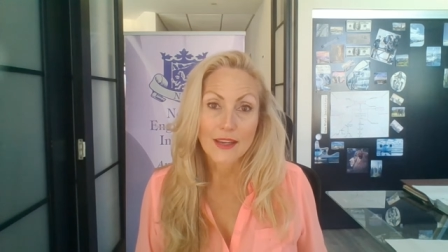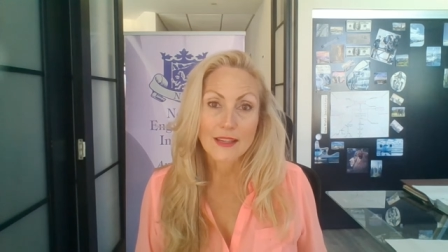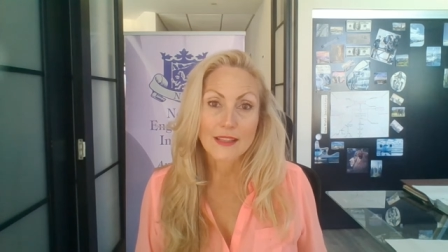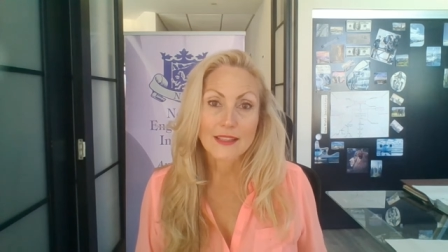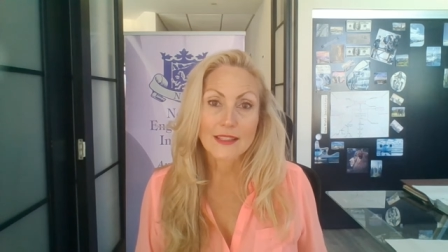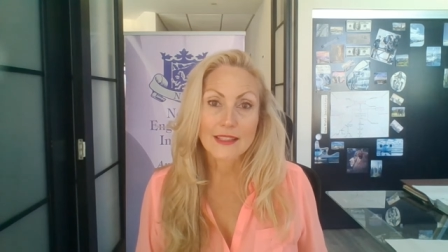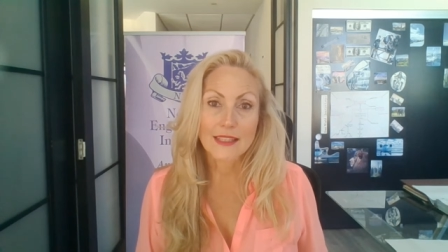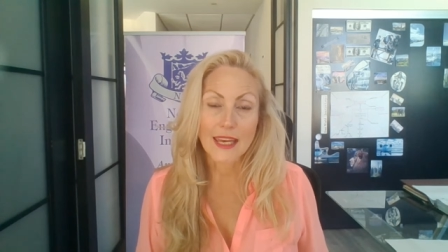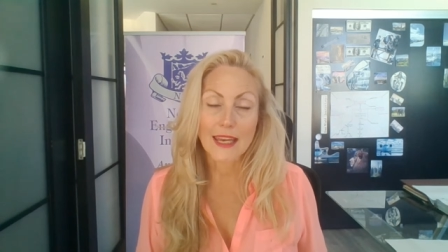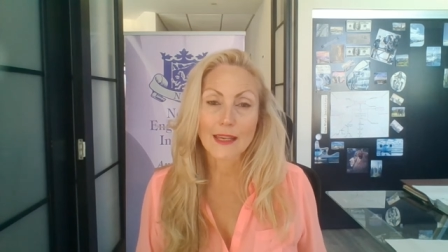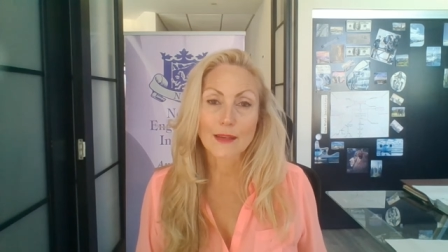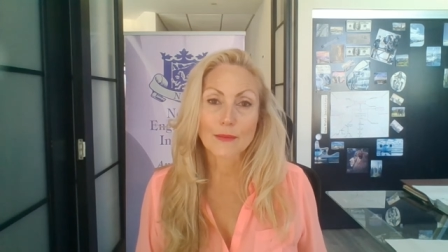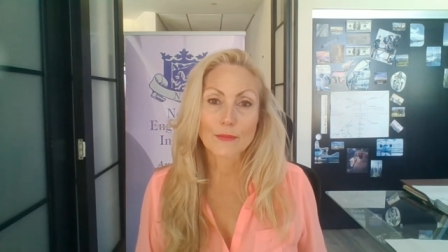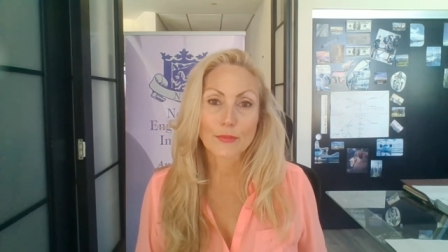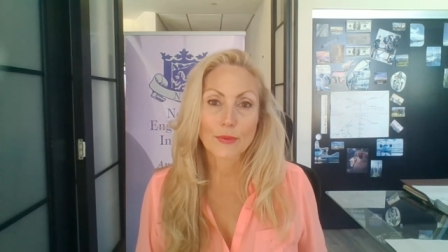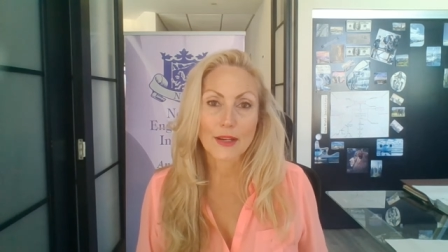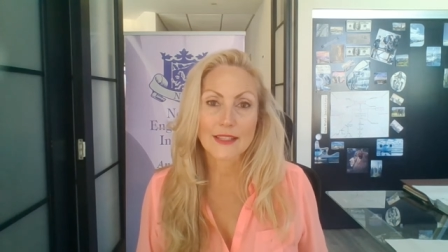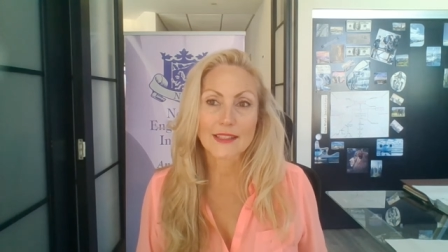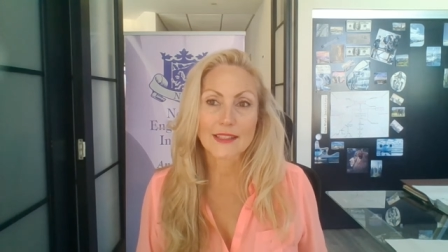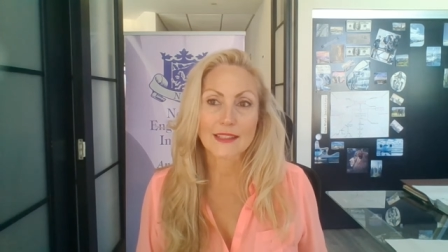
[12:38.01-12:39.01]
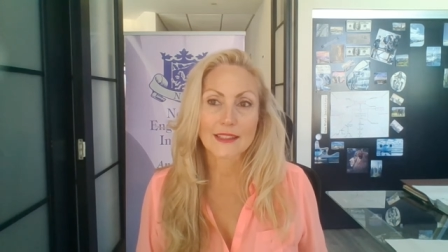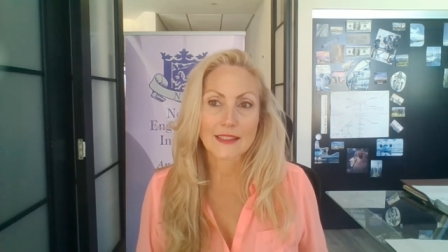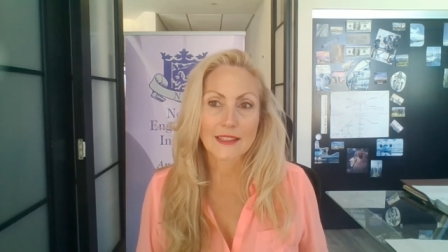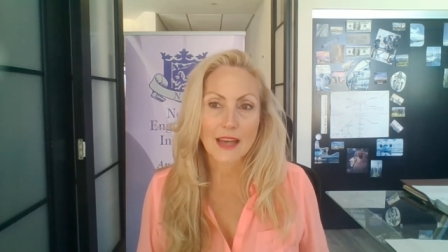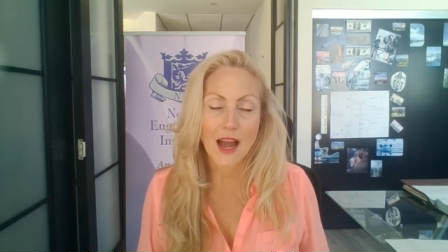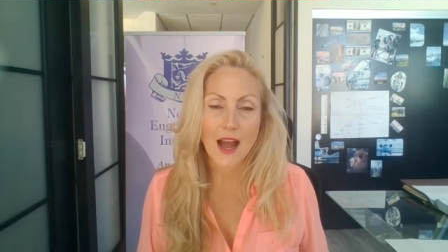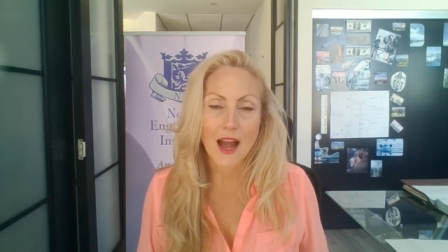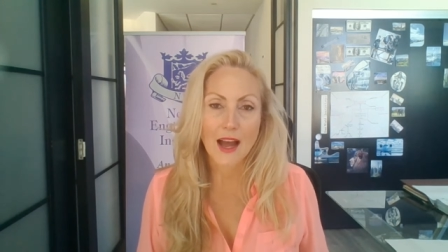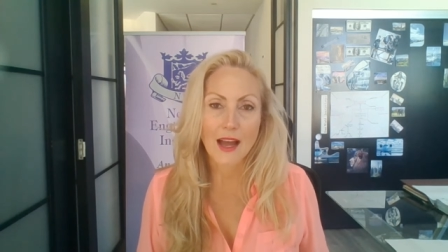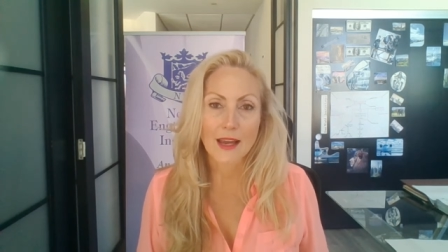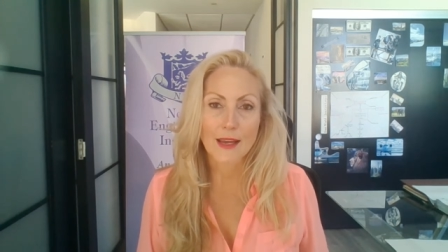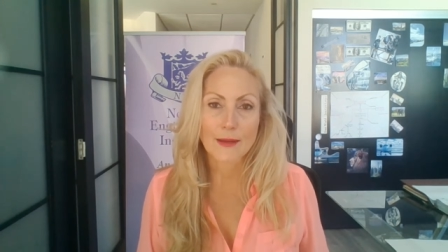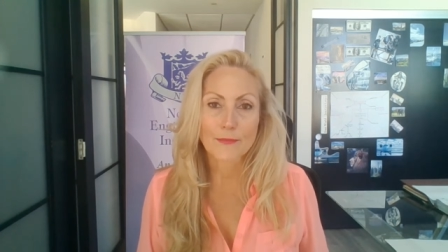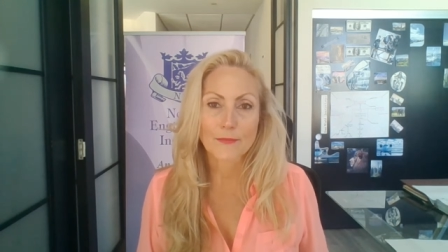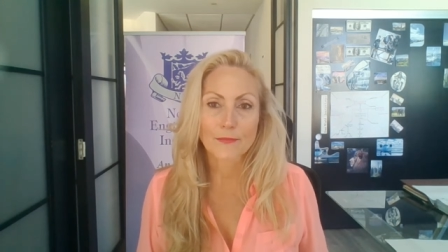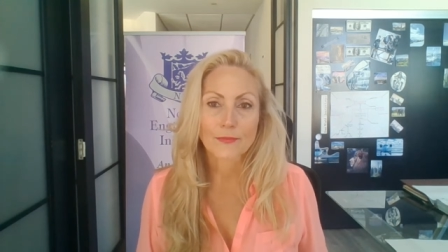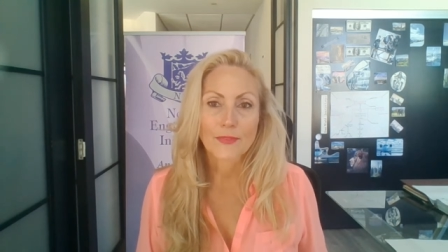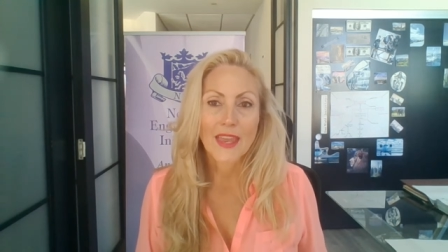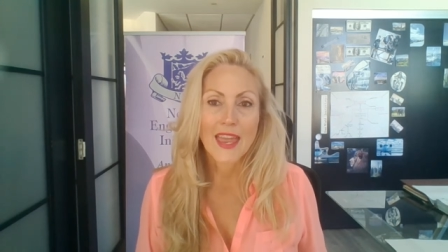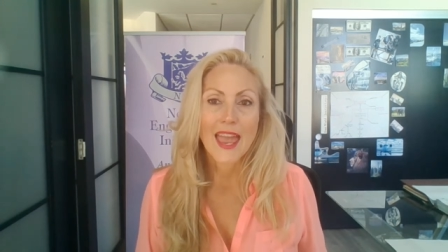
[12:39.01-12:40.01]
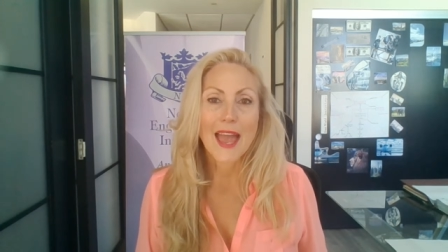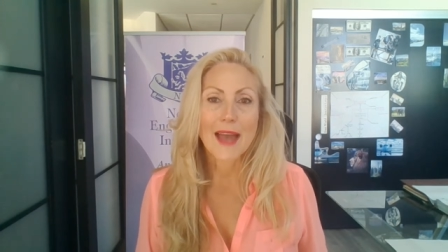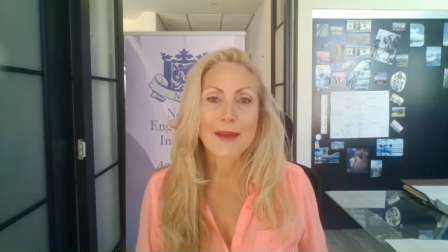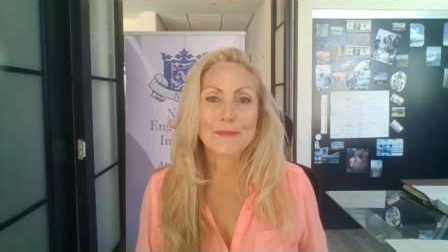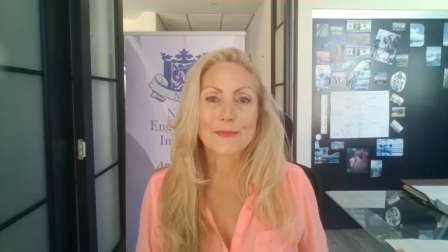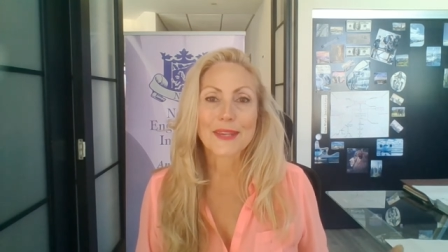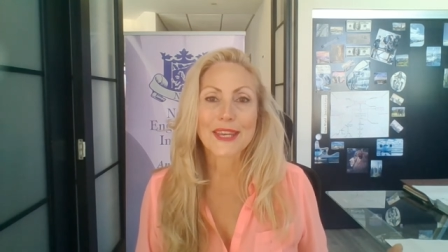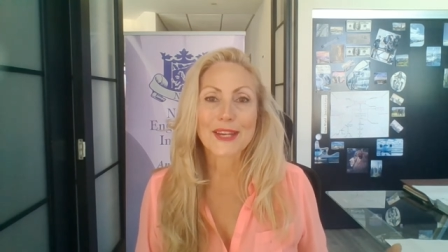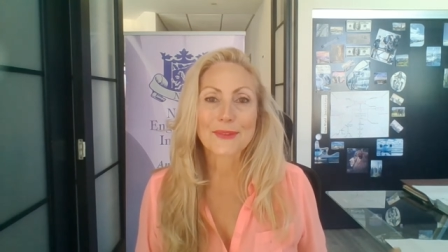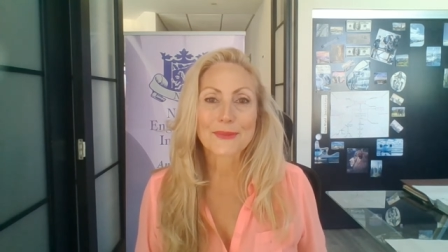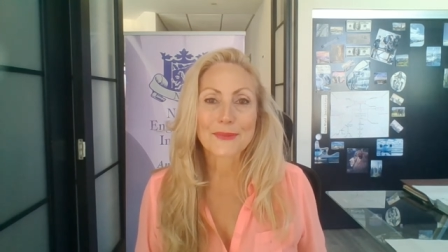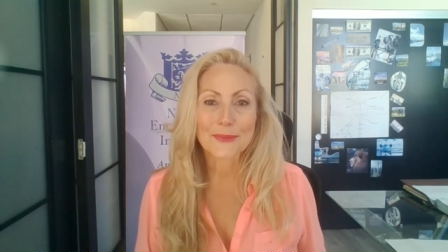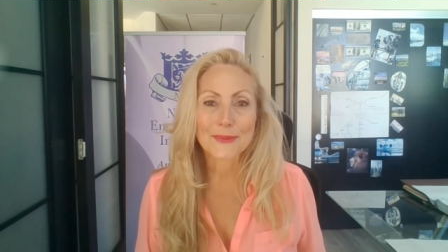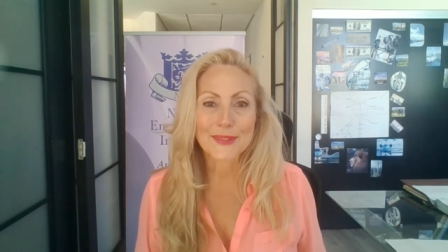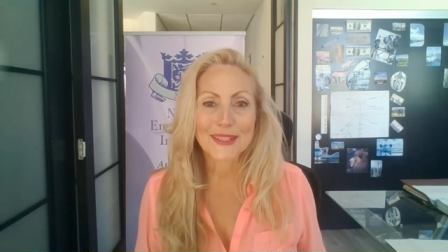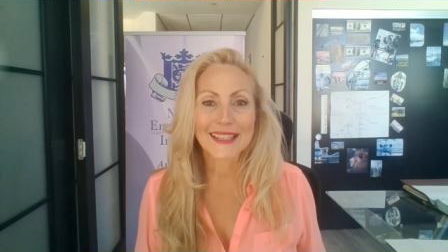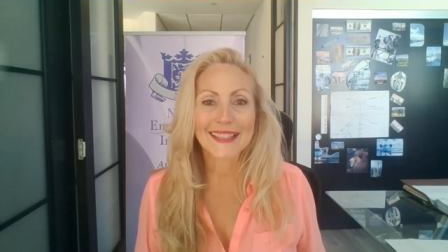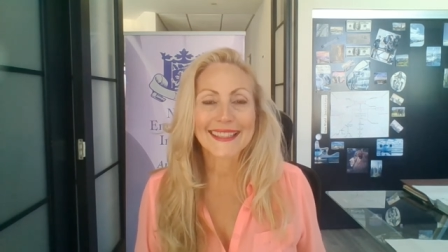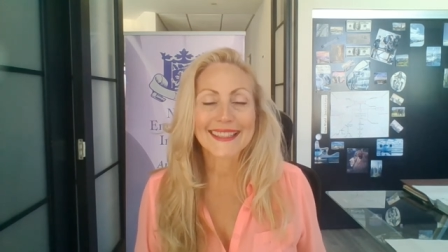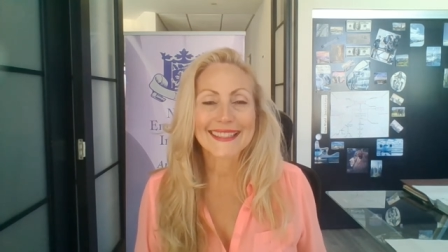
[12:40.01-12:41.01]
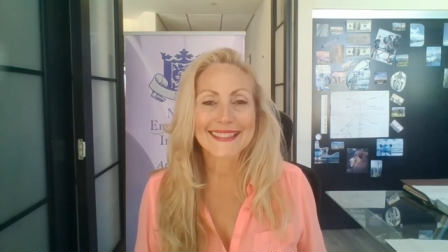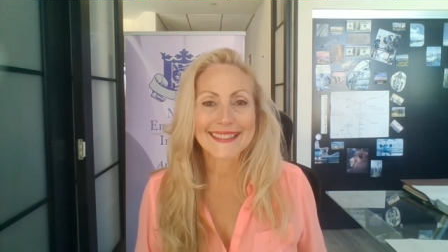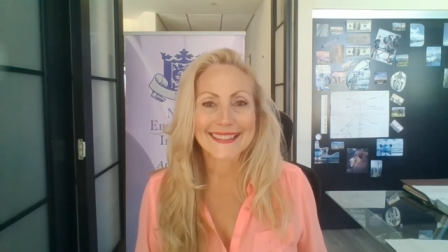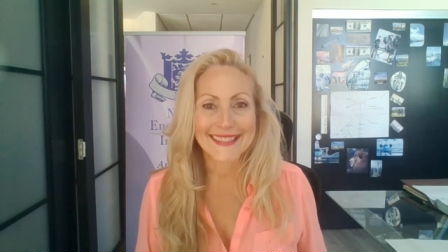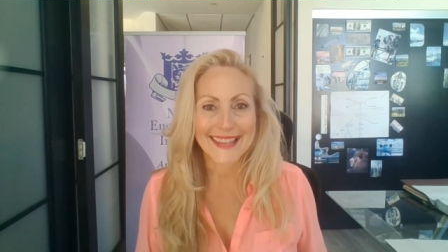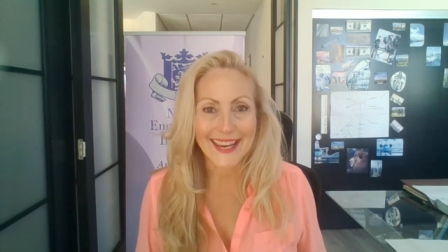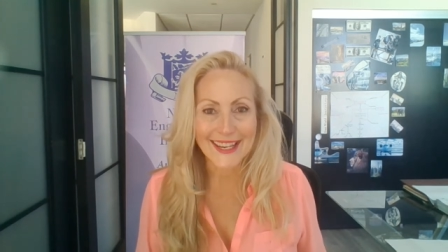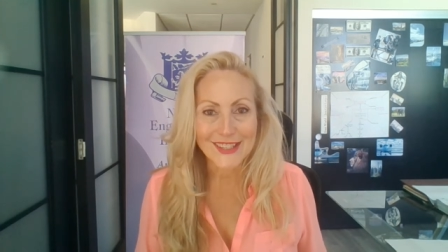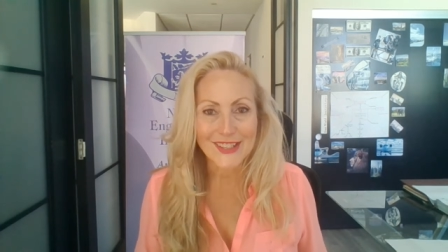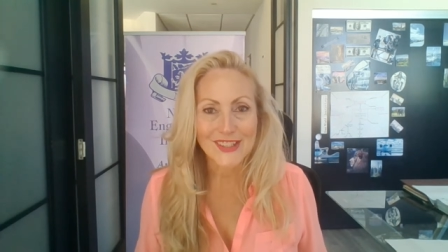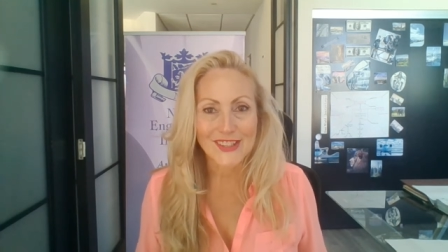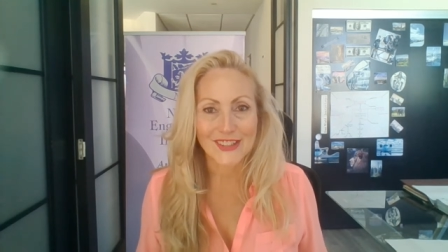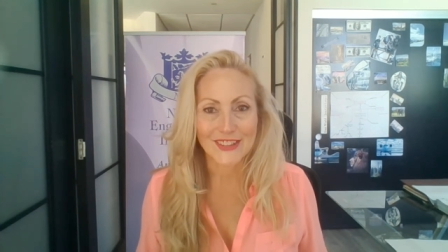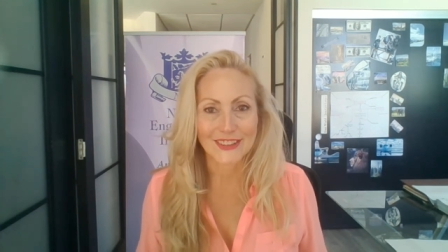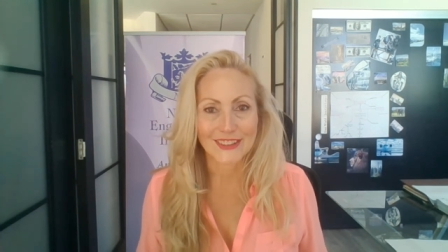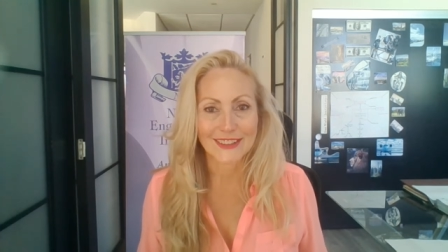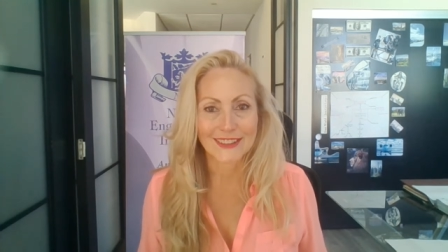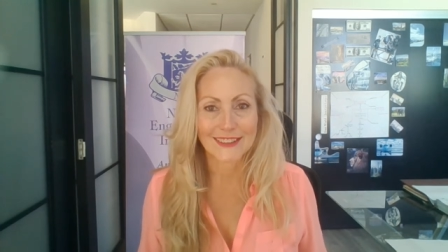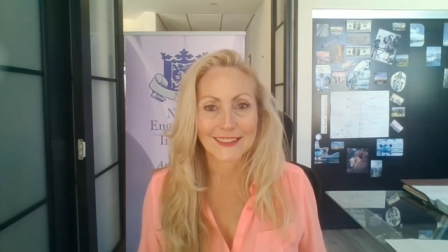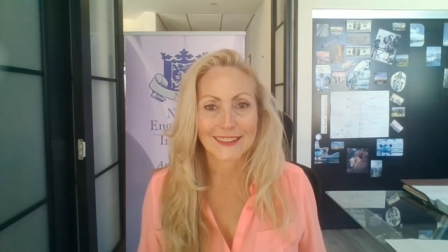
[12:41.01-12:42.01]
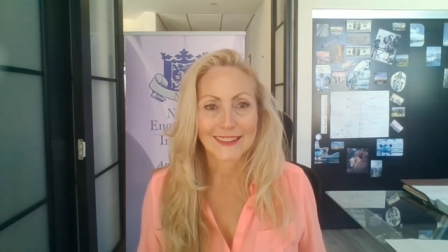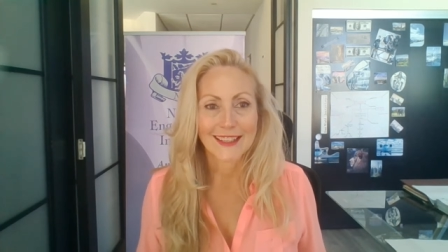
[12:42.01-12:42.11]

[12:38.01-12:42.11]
staying in present time, and being really intentional